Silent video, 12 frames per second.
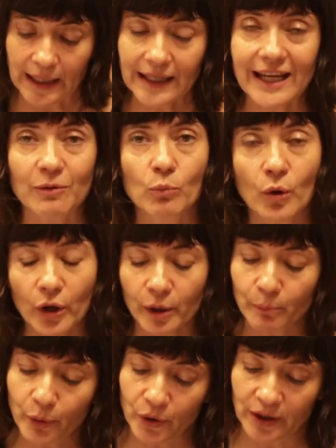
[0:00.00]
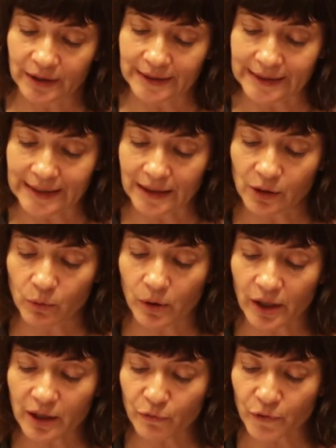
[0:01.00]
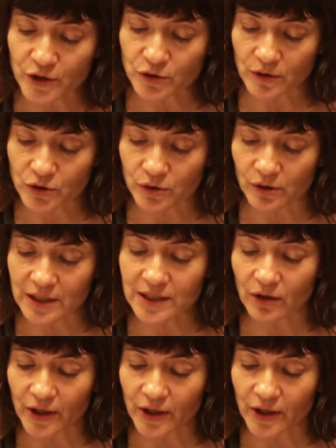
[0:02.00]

Yet more importantly, the word infrastructure is